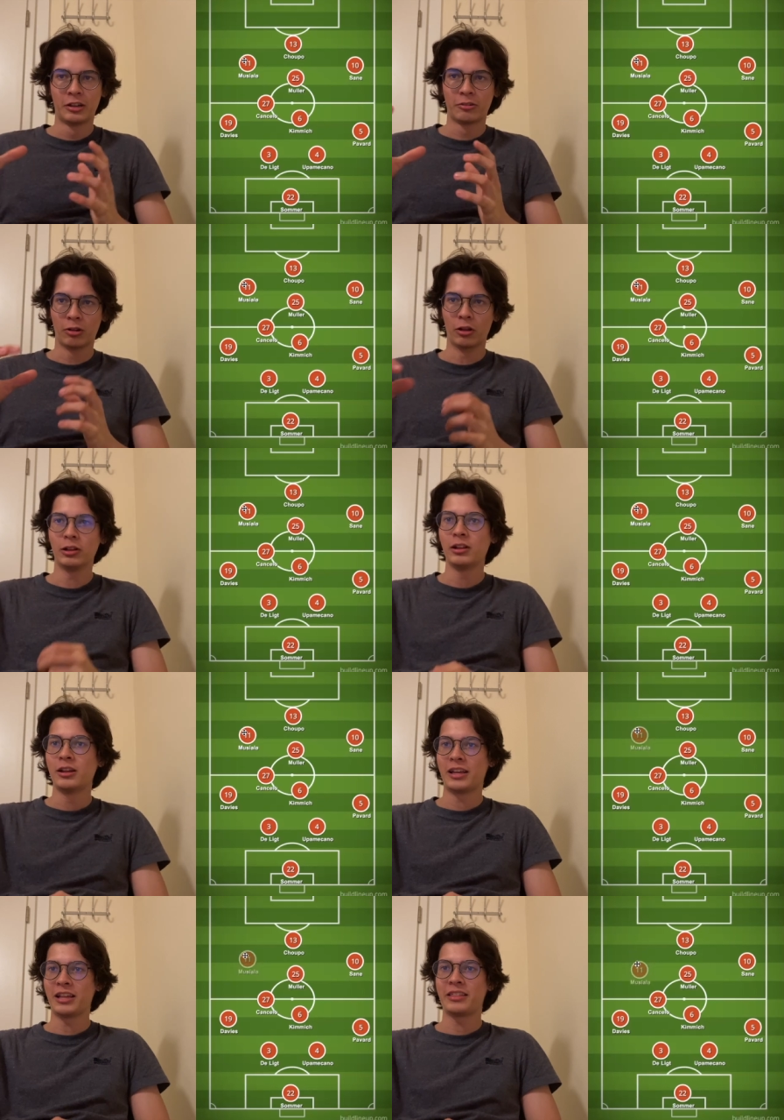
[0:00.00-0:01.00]
role,
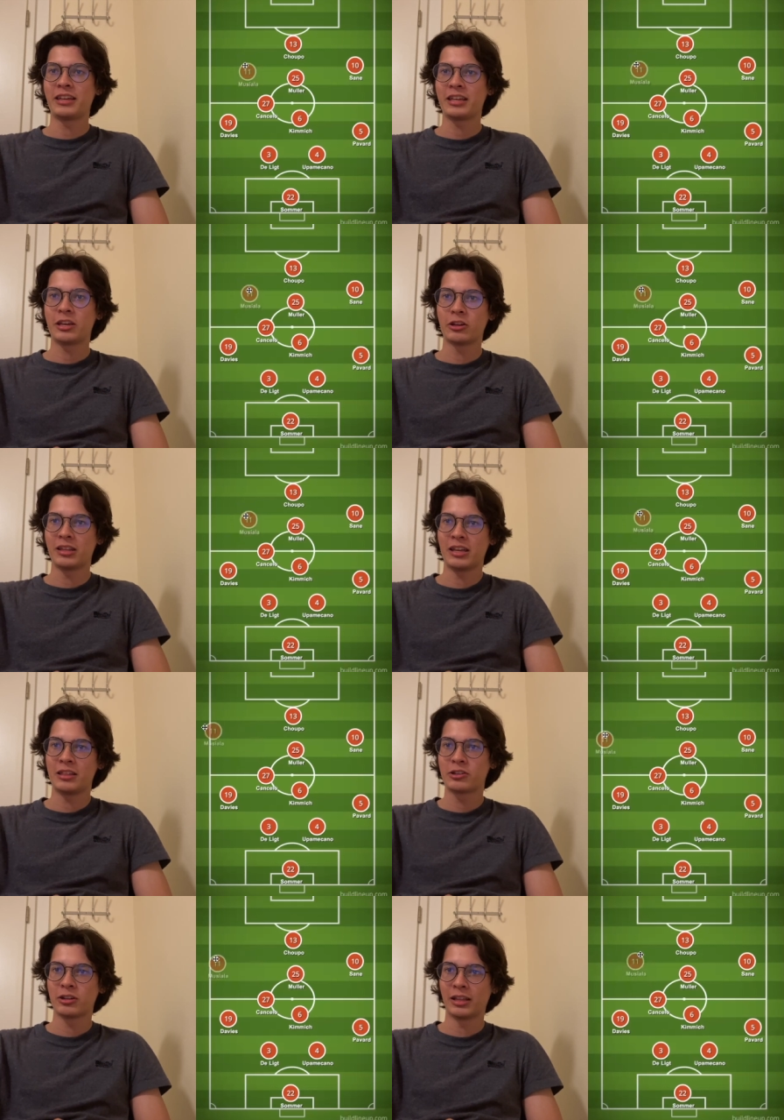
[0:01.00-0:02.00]
and I think he could
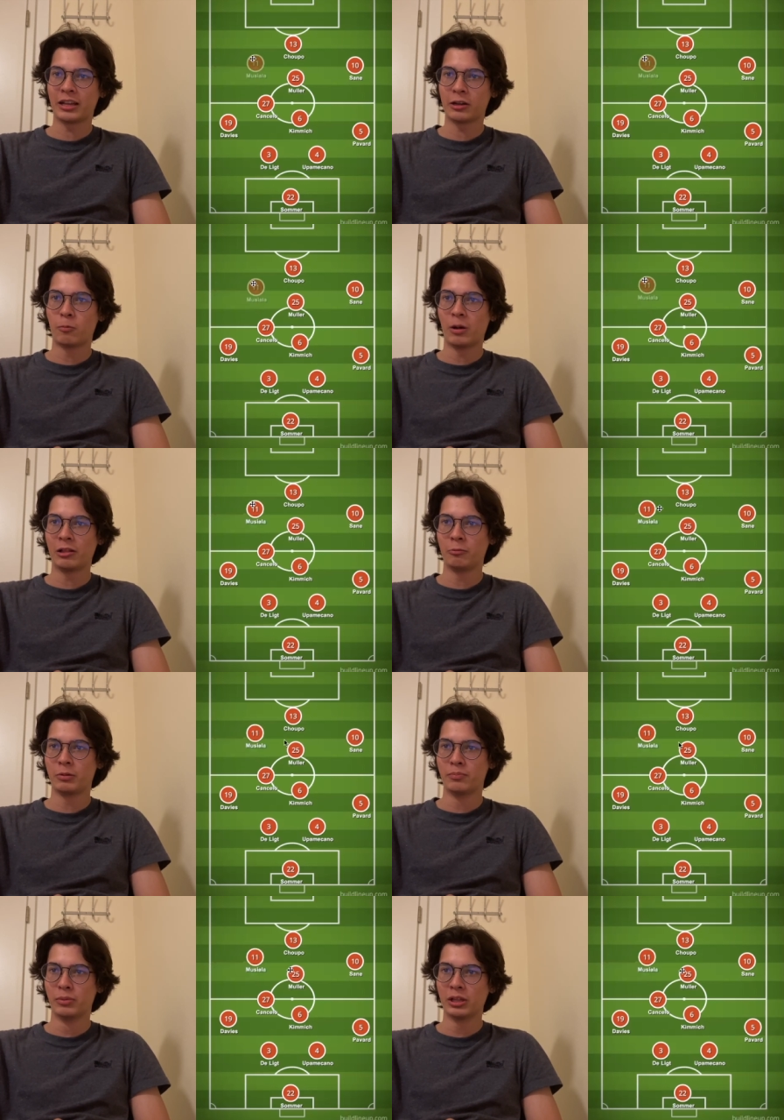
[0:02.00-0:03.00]
interlink well
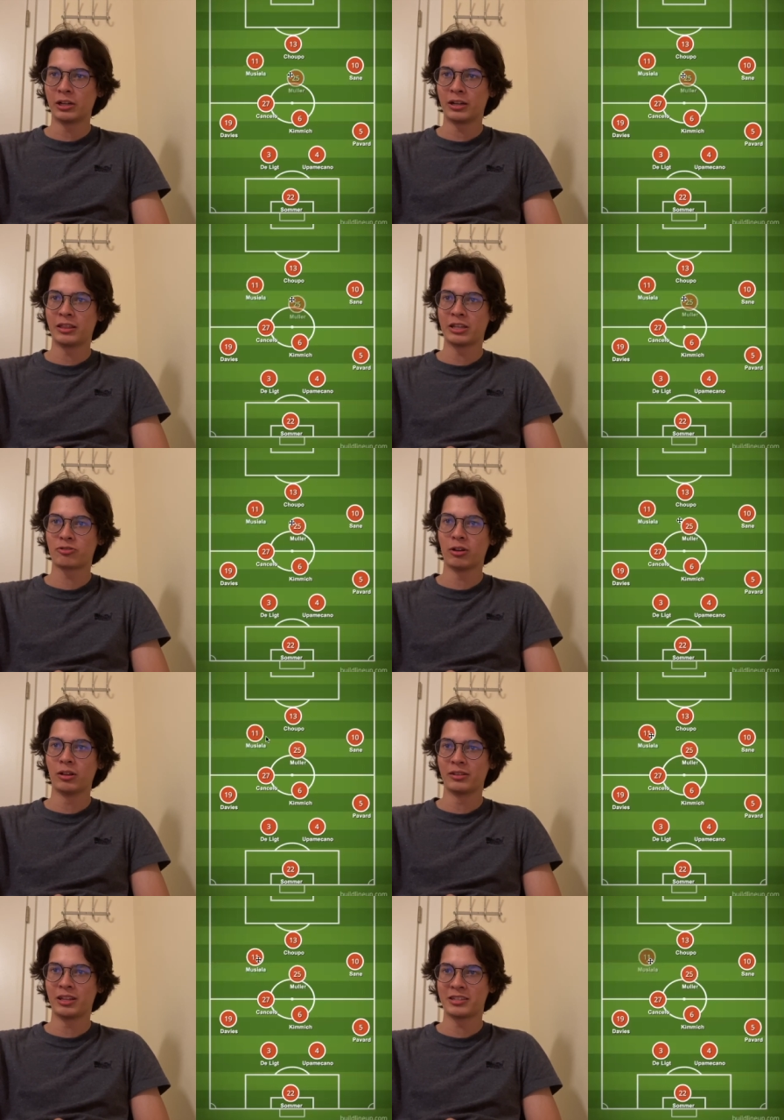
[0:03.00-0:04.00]
with Muller in this role,
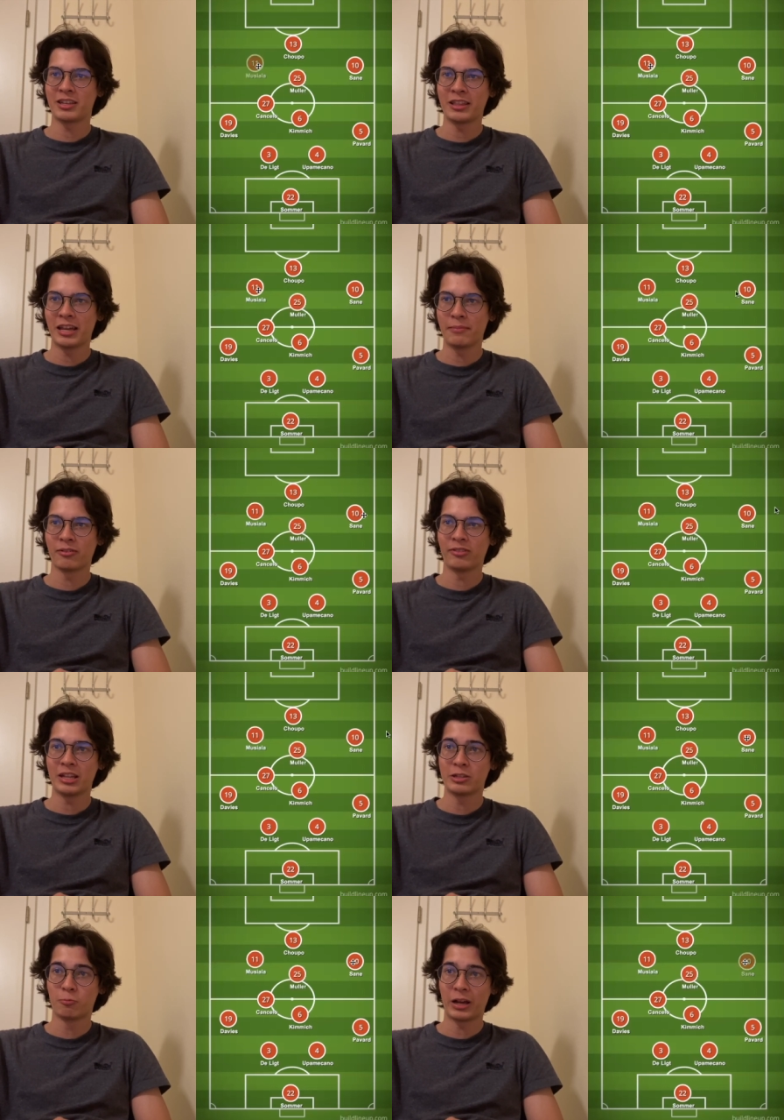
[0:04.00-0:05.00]
and then Sane
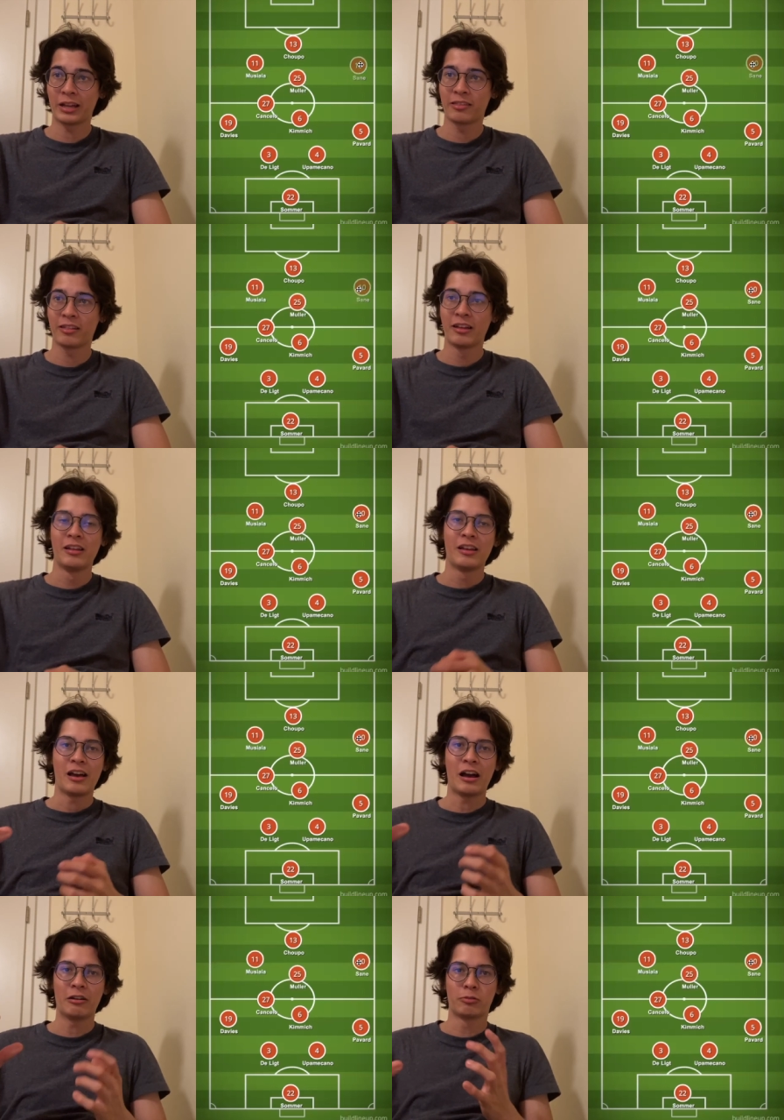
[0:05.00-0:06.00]
provides width
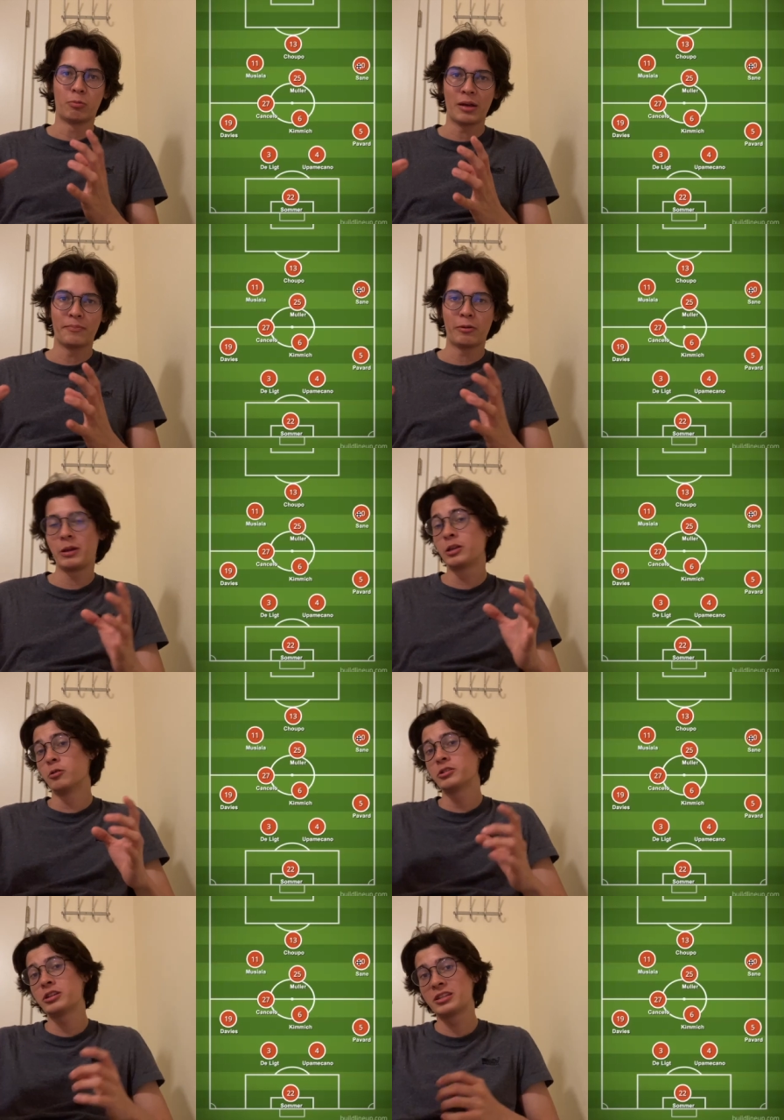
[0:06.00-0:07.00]
out wide, but we could
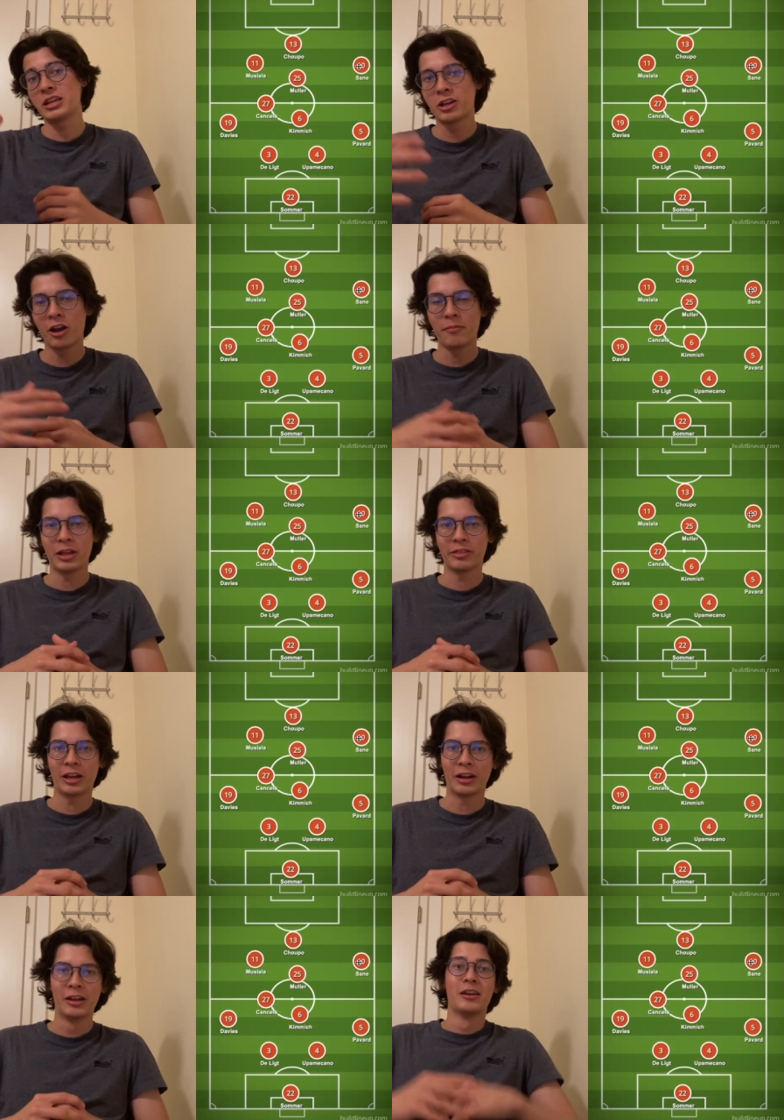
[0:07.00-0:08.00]
also see Coman
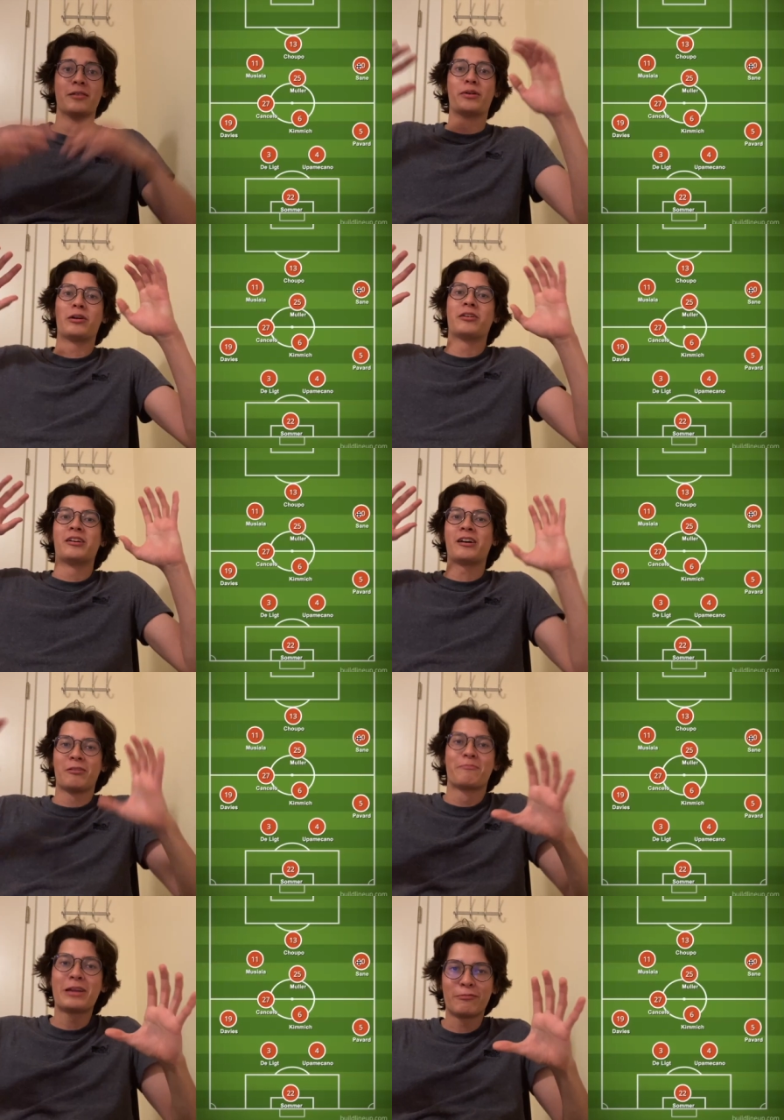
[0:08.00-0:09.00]
there. But I
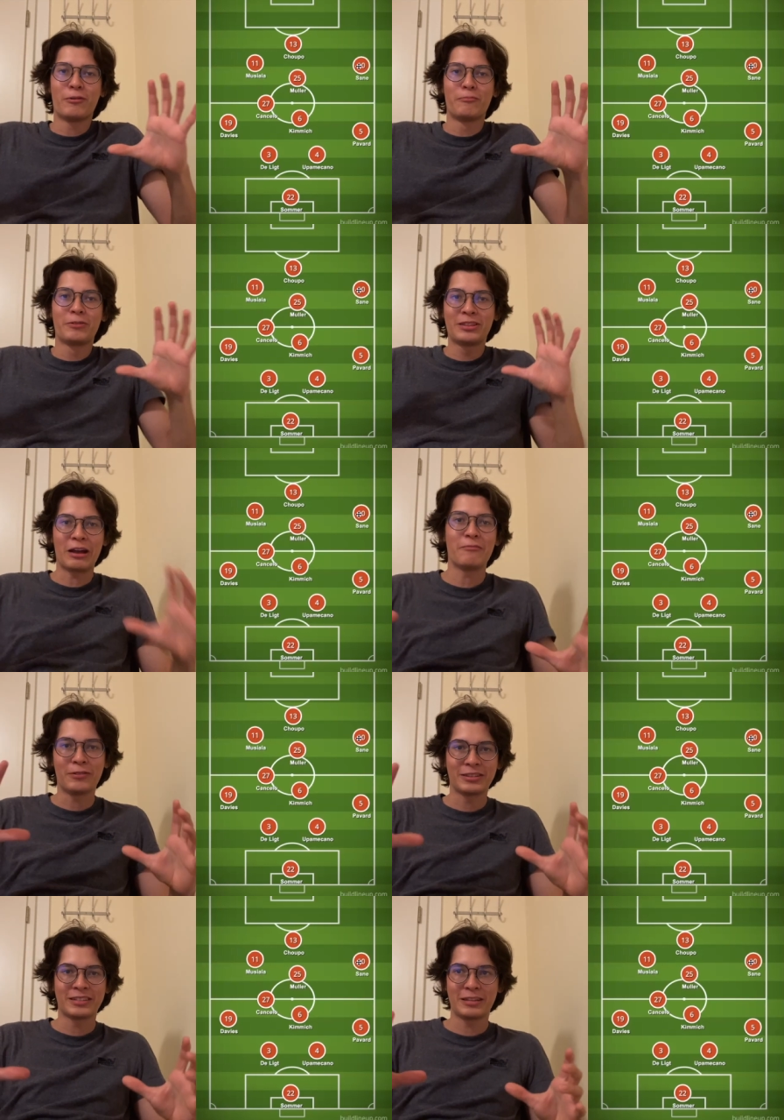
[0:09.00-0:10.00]
repeat what we don't
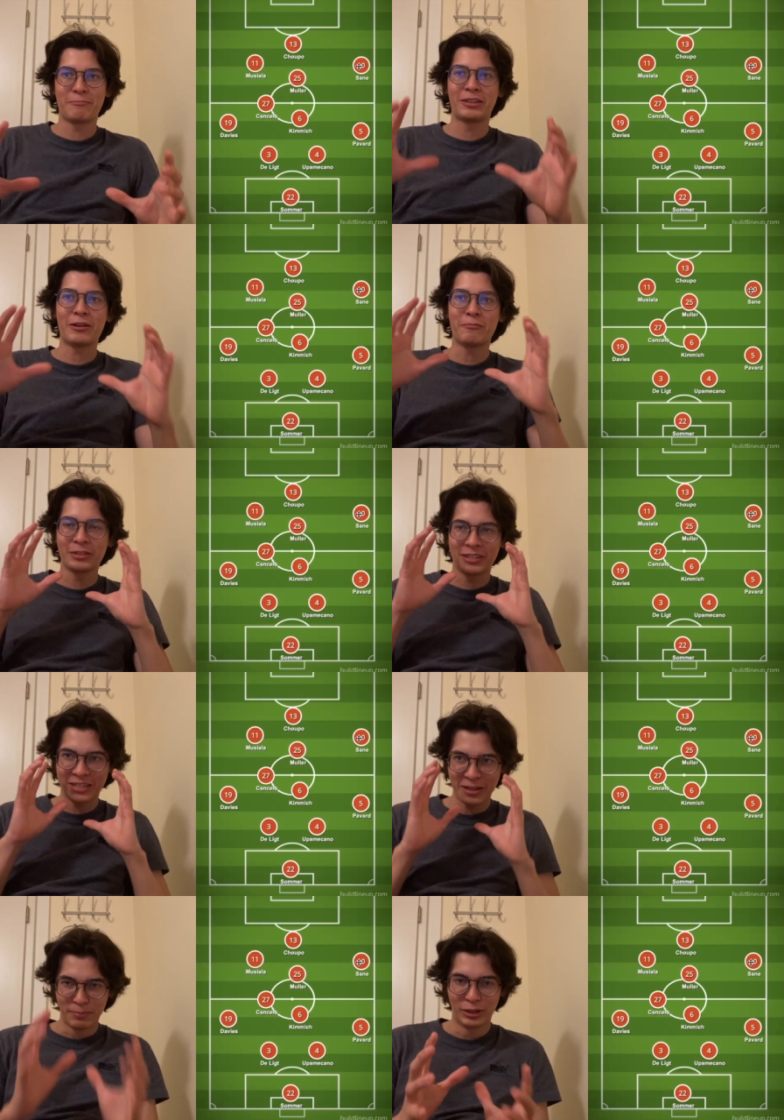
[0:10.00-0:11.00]
want to see. We don't want to
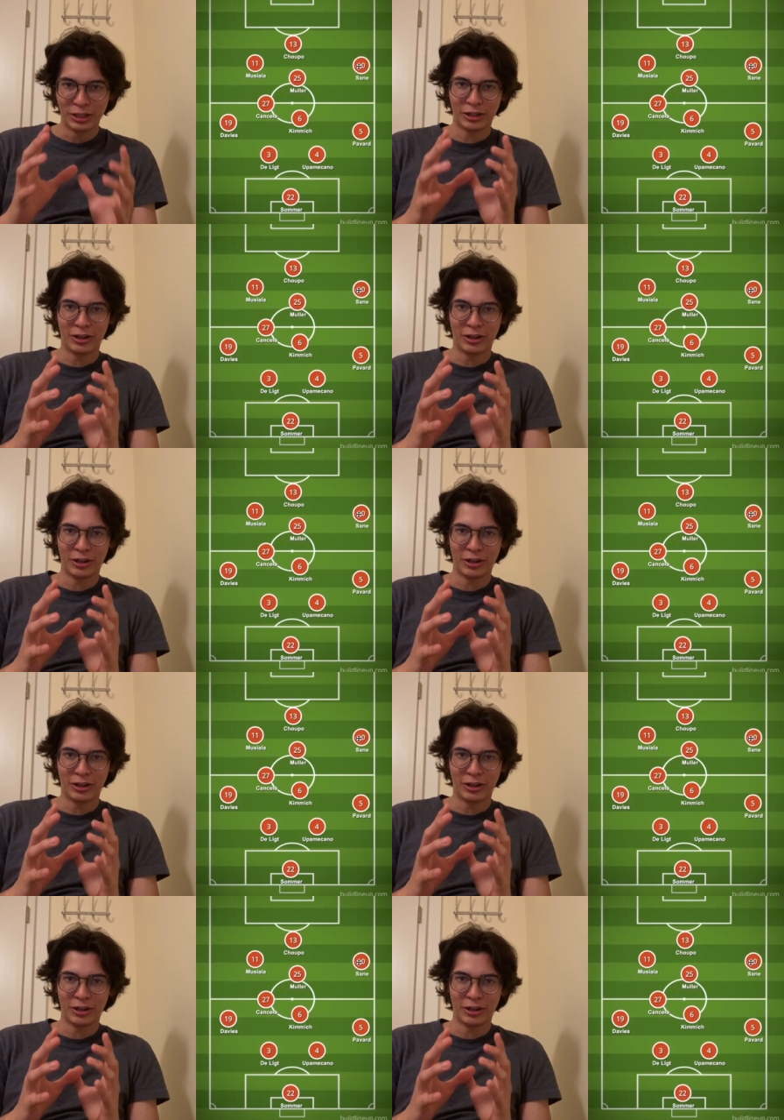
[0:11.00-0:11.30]
see Muller